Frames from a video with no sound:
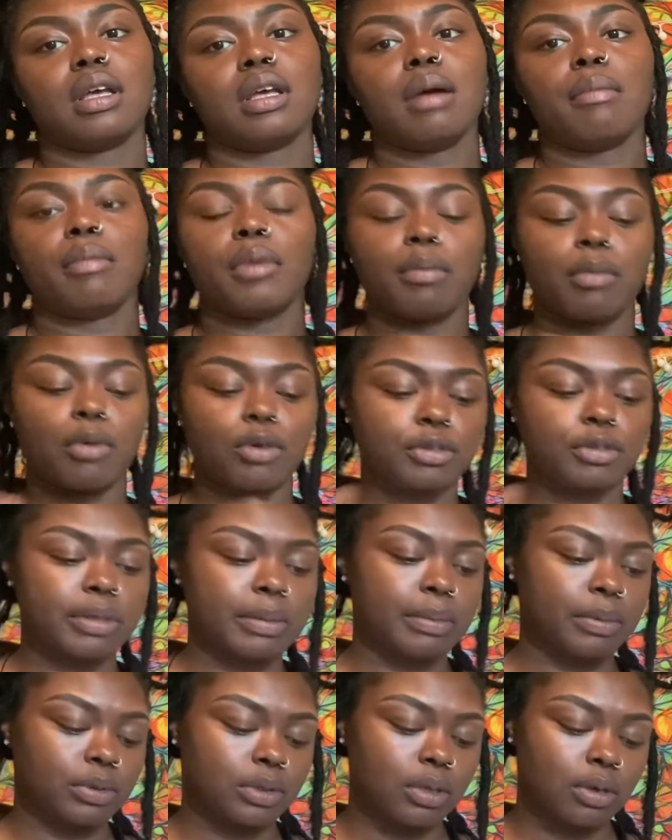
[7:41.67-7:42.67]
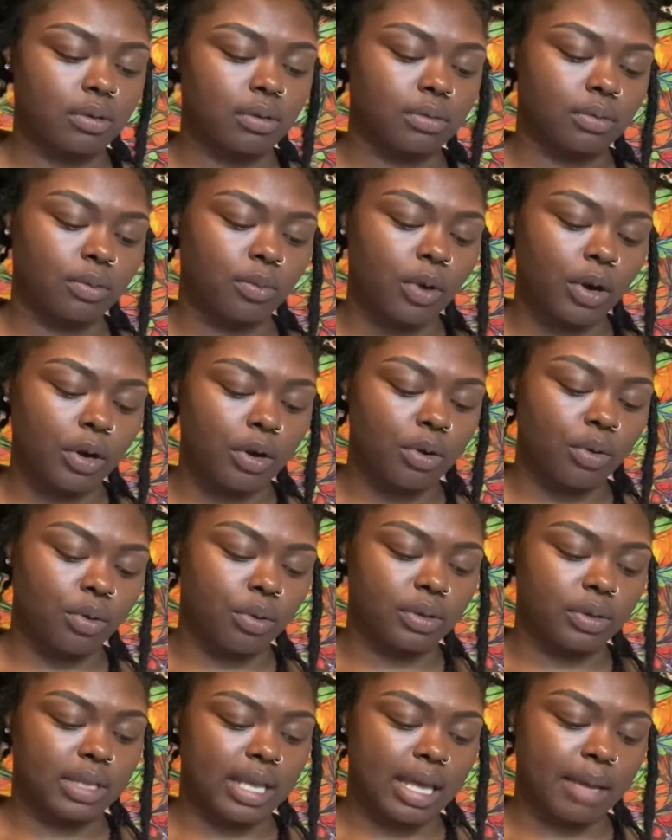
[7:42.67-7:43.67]
But most people don't work
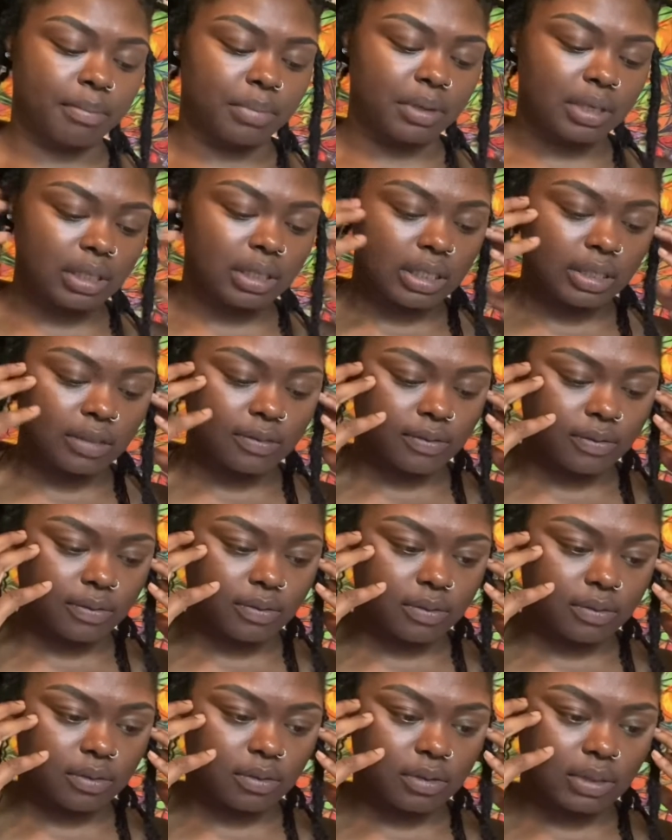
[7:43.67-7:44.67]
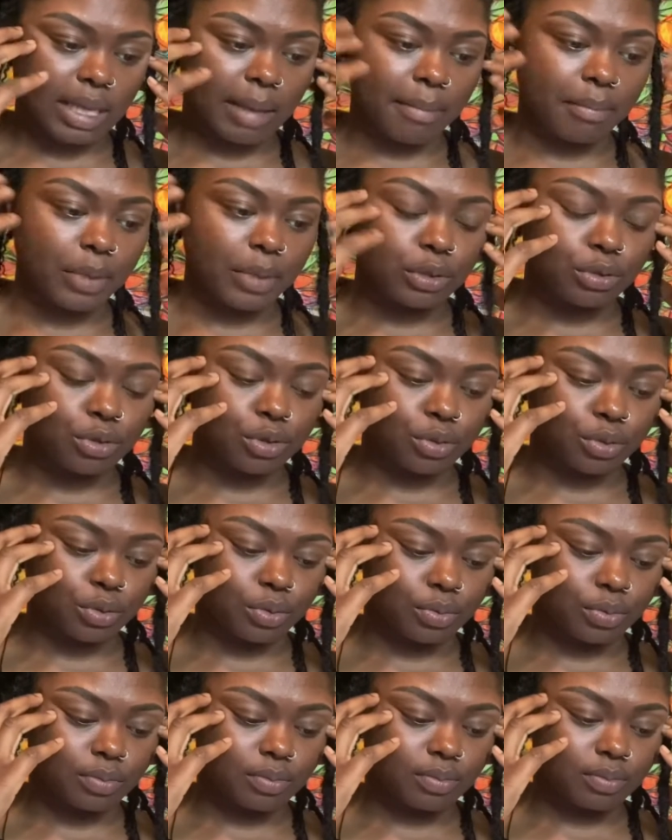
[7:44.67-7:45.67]
on that belief, that
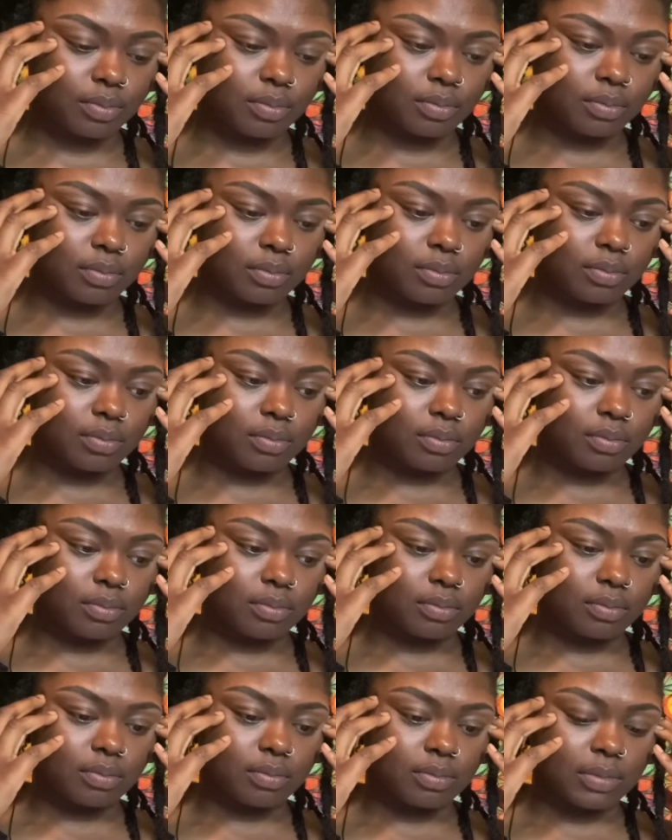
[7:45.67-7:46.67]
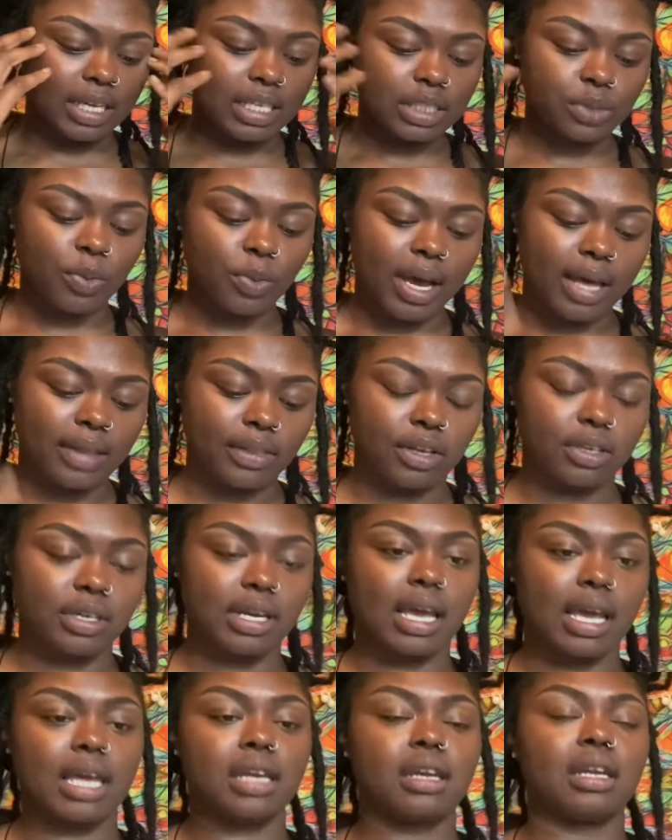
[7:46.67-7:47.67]
mental. That's why they're
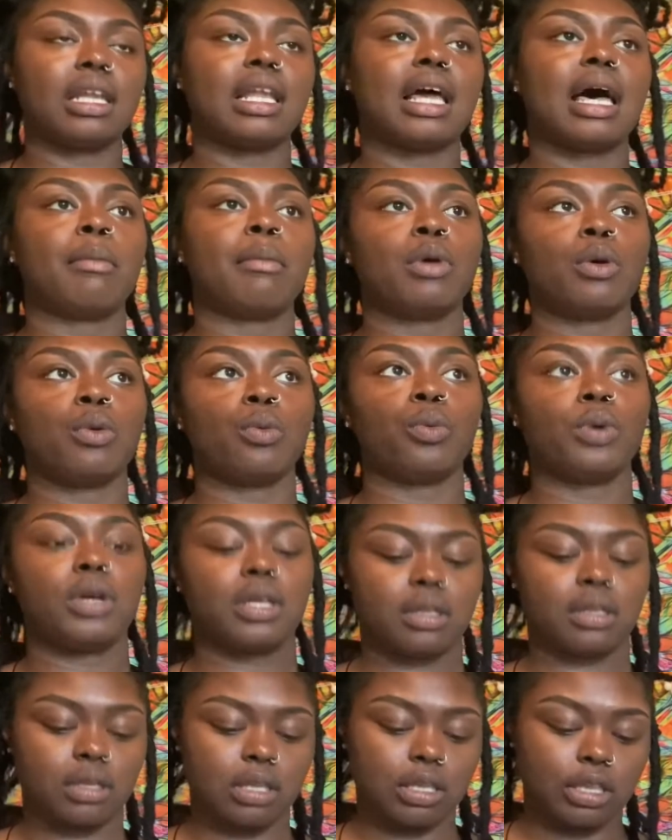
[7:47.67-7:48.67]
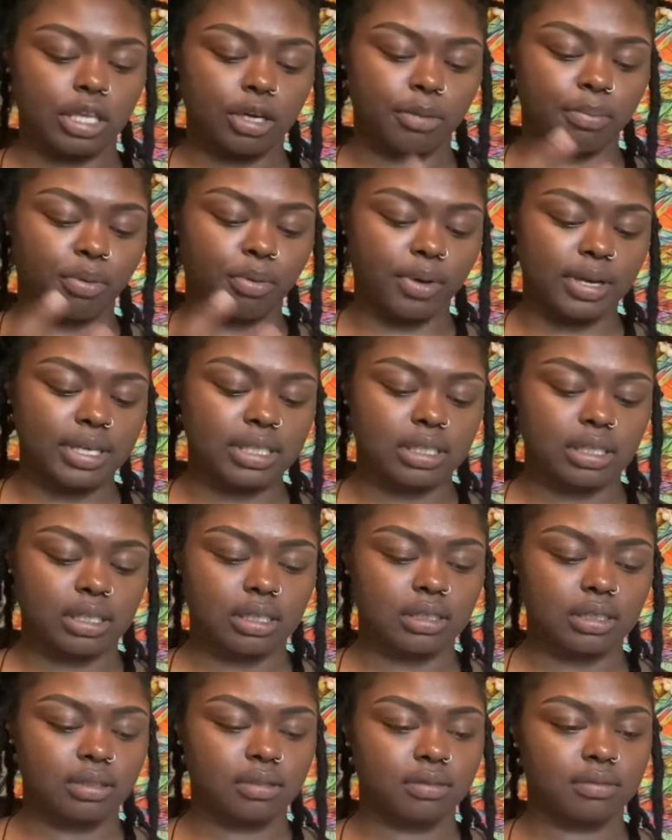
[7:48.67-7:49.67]
not in alignment with their present,
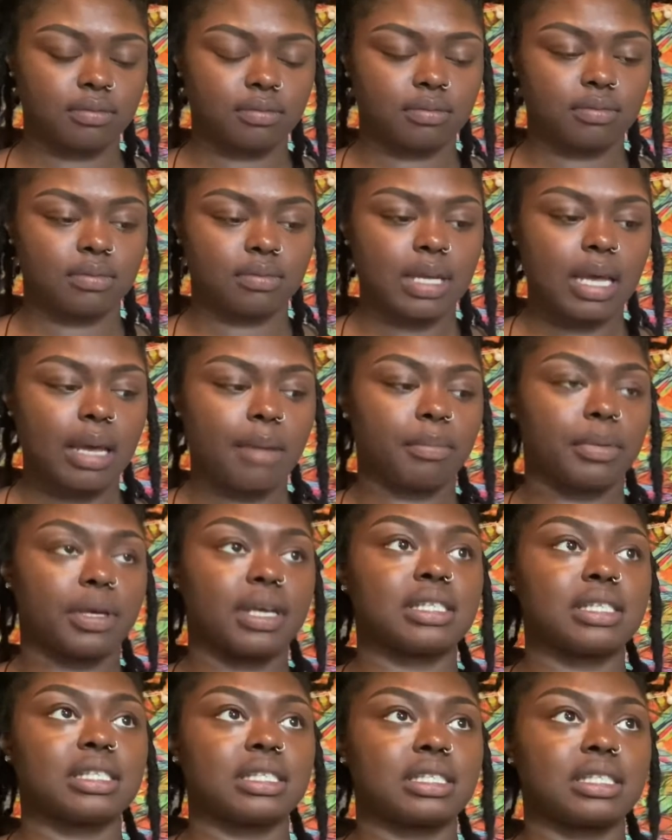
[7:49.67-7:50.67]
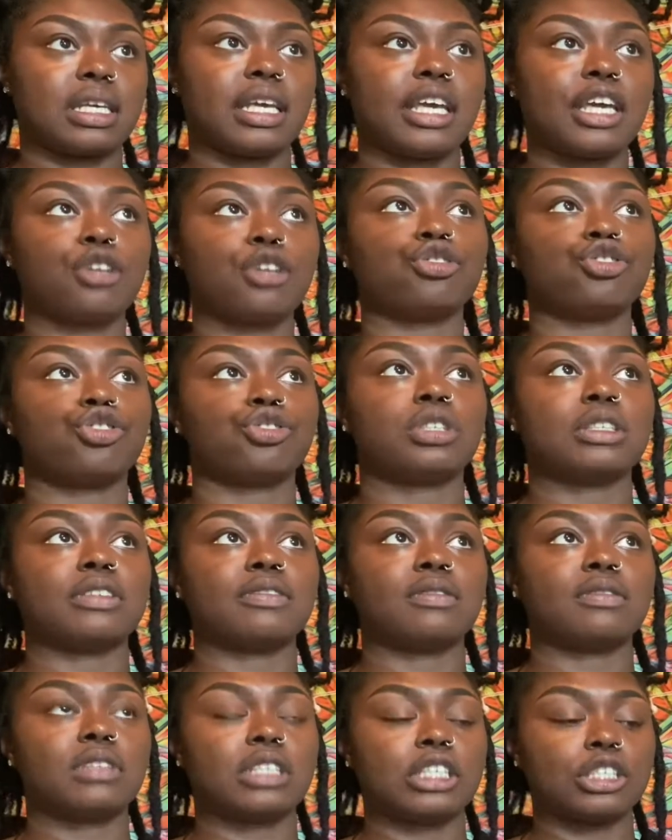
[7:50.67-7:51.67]
because it's the inner
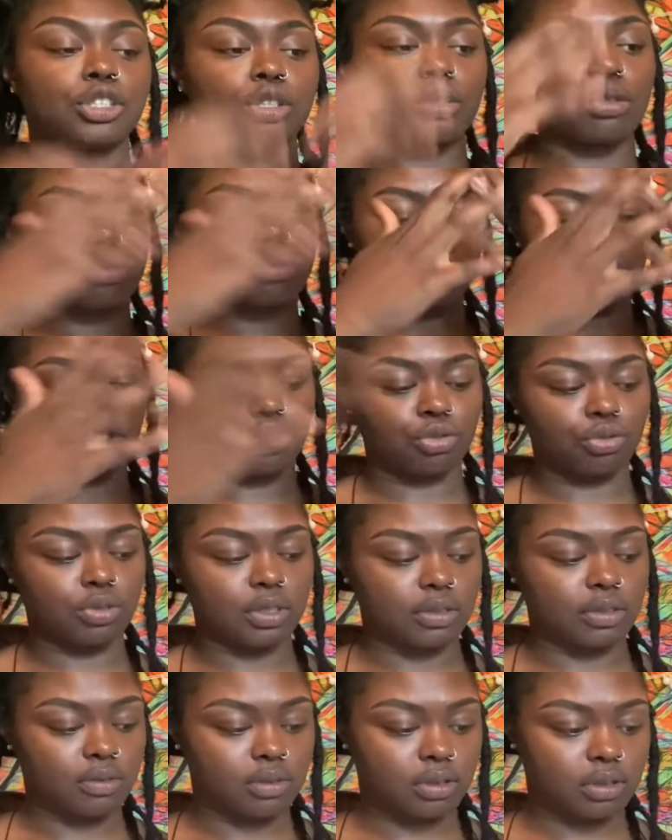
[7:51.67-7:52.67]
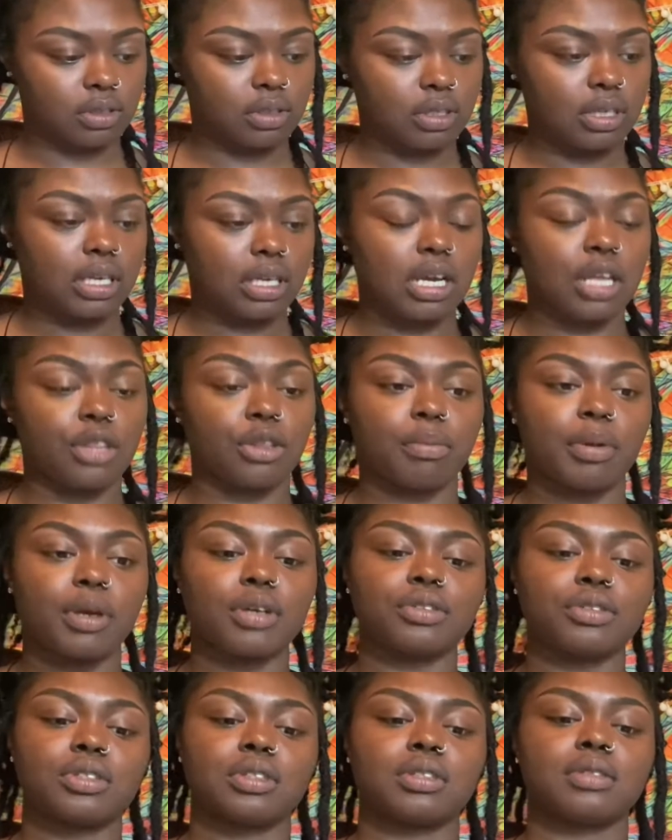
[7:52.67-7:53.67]
strength that shows the strength in the
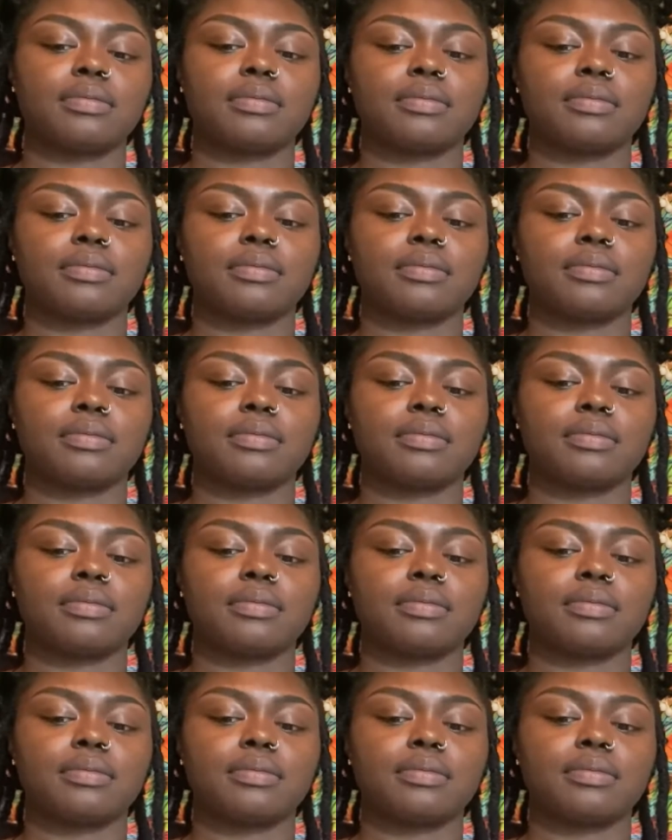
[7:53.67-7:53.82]
person.